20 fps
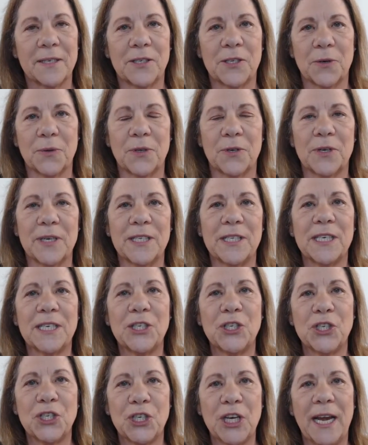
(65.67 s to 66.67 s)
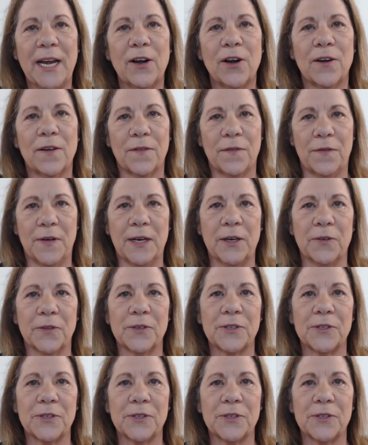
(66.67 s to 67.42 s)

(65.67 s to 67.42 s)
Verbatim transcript: So there is a share funnel.